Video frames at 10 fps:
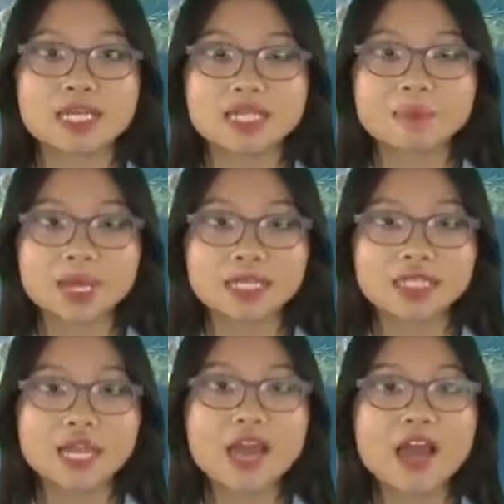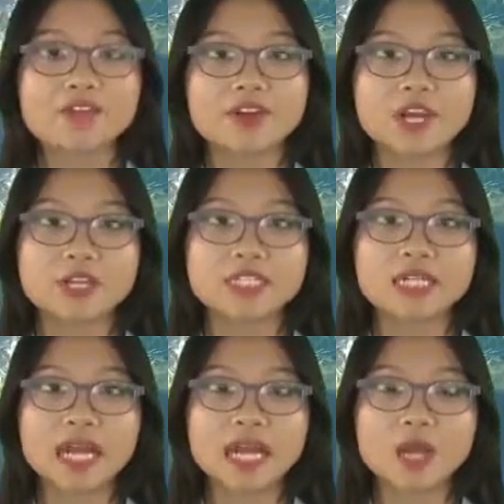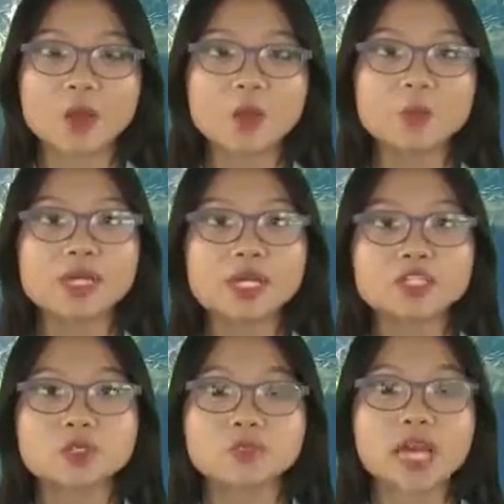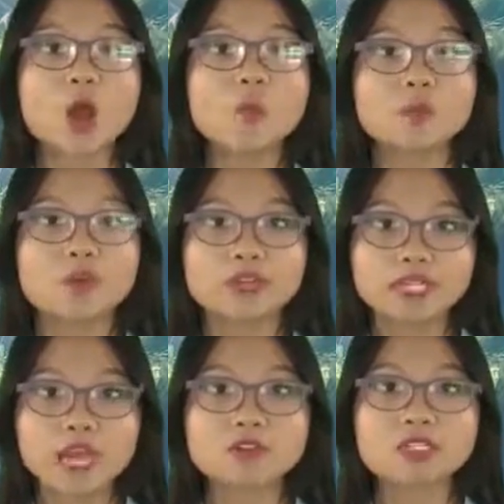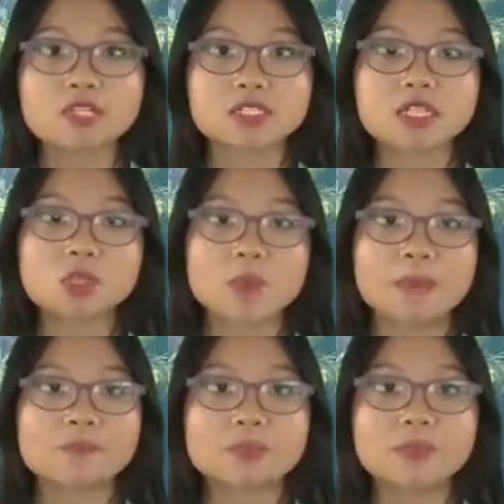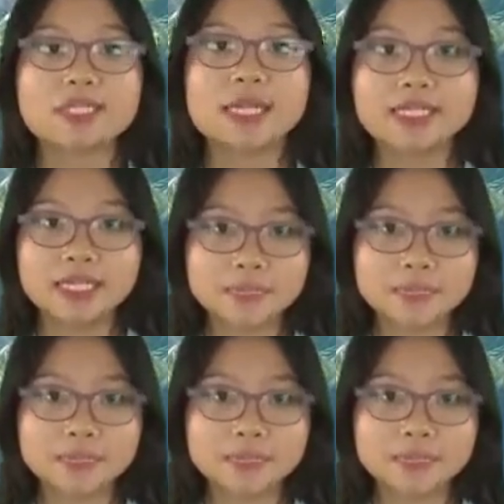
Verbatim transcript: The idea of spot treating areas of fat on your body with certain exercises is a myth.